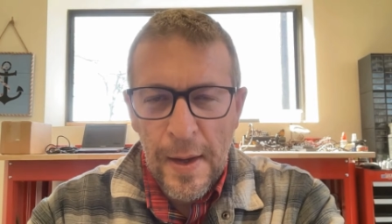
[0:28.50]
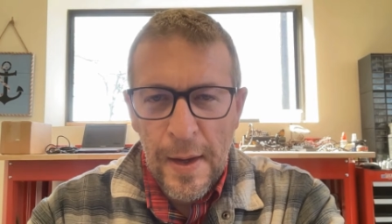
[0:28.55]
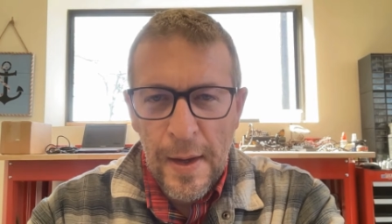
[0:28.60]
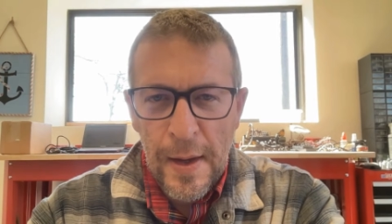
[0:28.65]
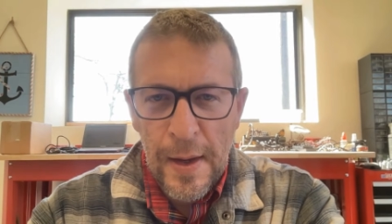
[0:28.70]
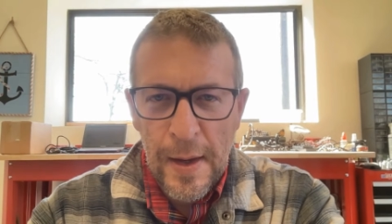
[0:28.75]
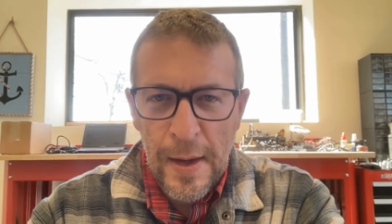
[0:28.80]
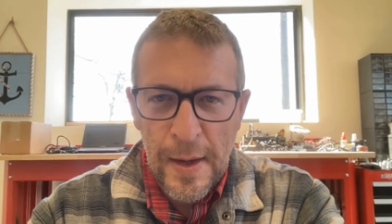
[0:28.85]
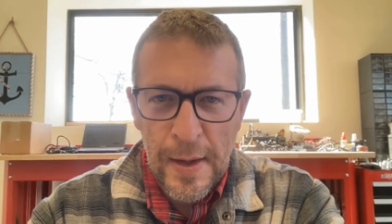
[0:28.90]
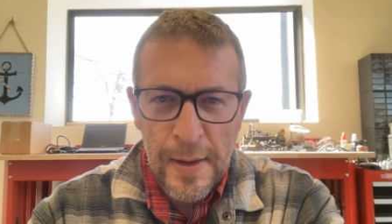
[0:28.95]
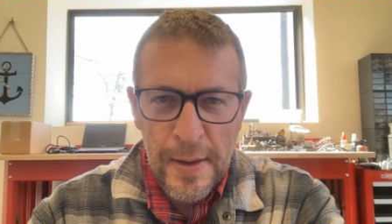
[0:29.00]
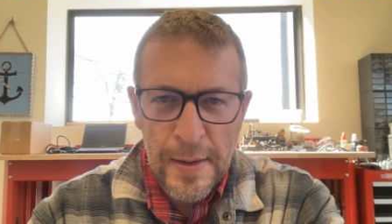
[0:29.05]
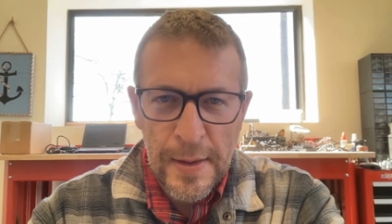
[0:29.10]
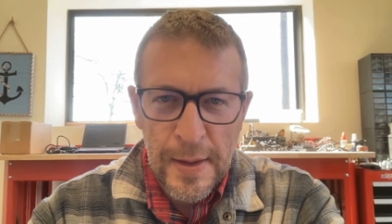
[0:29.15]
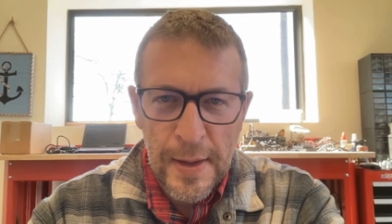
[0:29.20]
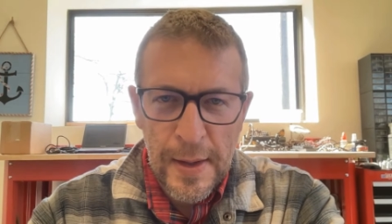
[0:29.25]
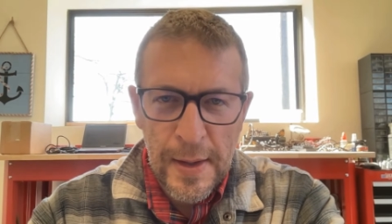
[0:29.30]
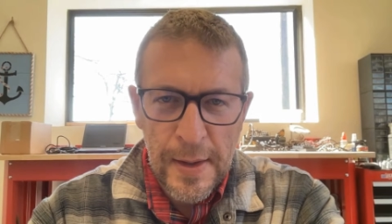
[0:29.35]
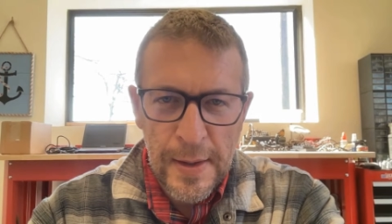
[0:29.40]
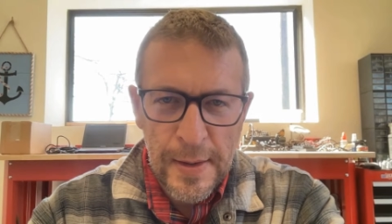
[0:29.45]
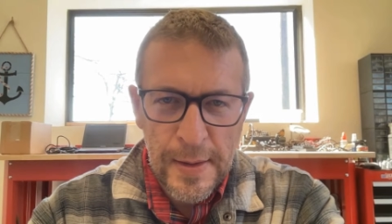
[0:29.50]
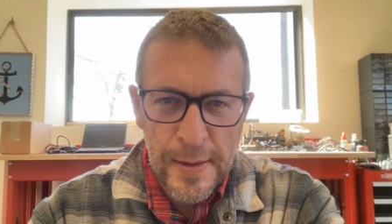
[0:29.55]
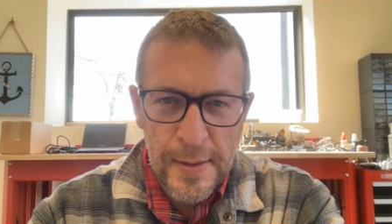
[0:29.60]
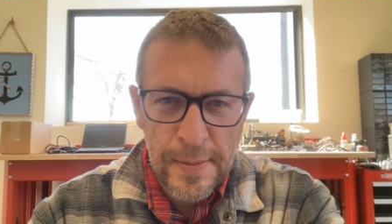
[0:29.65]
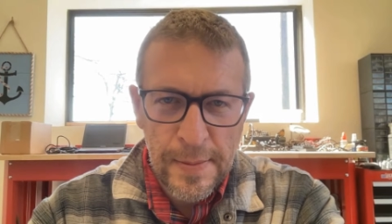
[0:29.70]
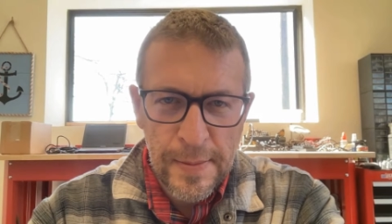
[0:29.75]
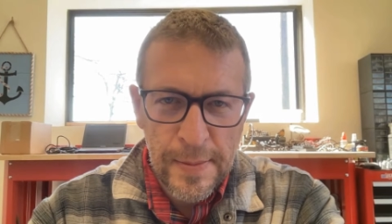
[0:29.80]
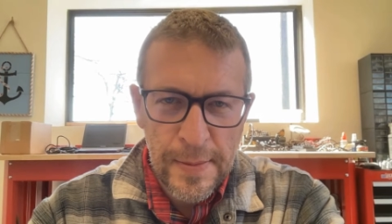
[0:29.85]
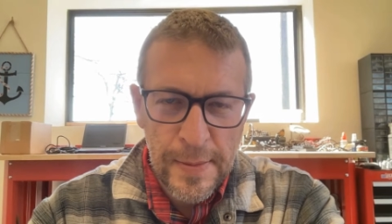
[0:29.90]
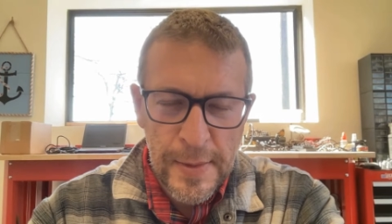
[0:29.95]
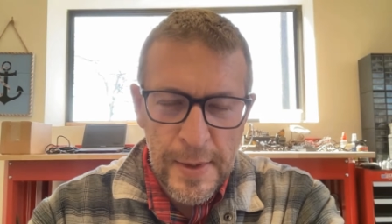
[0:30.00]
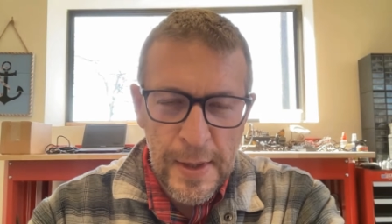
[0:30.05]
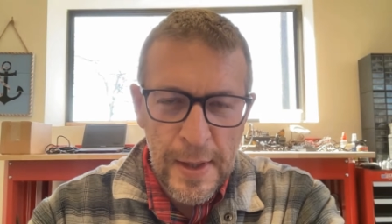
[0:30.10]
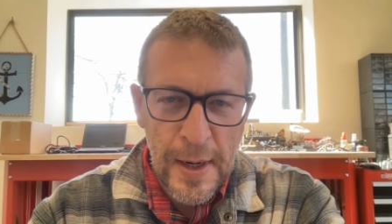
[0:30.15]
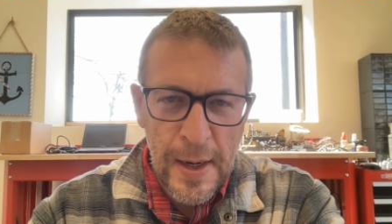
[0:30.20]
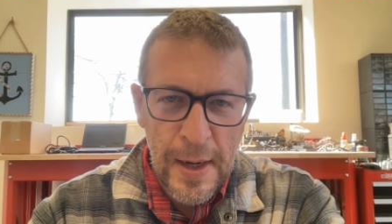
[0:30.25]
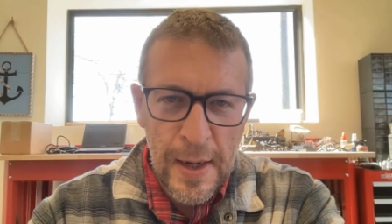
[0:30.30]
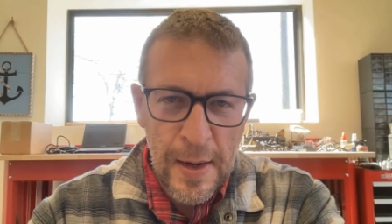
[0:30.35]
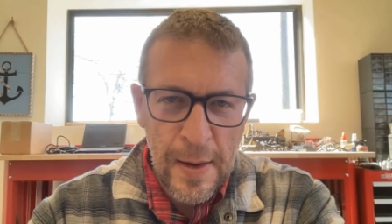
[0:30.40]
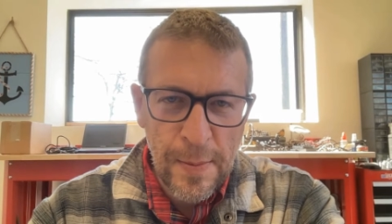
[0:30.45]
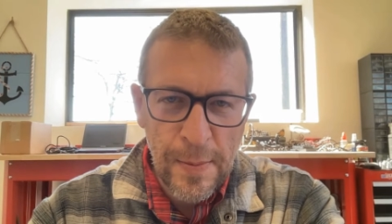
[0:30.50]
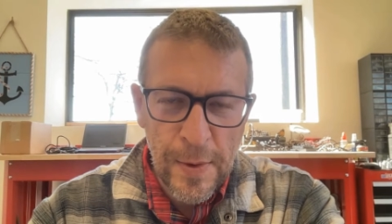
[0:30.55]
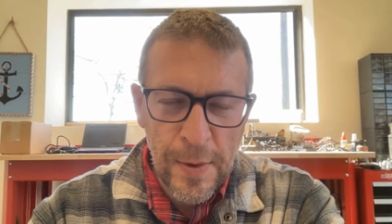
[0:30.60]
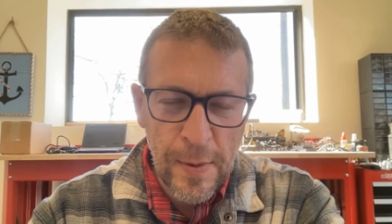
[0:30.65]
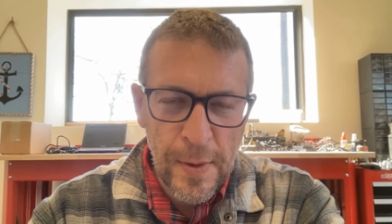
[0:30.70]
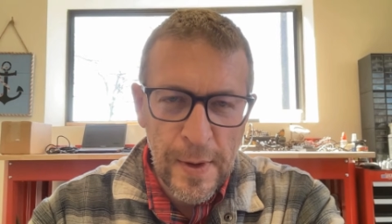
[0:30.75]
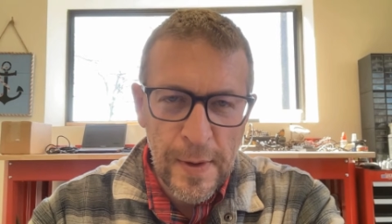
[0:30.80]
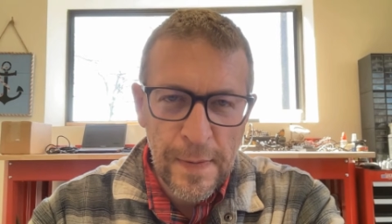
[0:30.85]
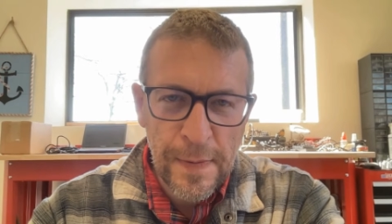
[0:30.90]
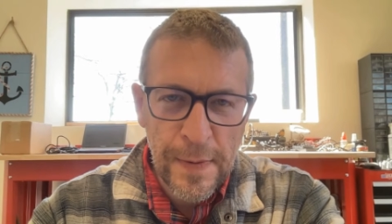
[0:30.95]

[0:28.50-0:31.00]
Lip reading: And today I'm going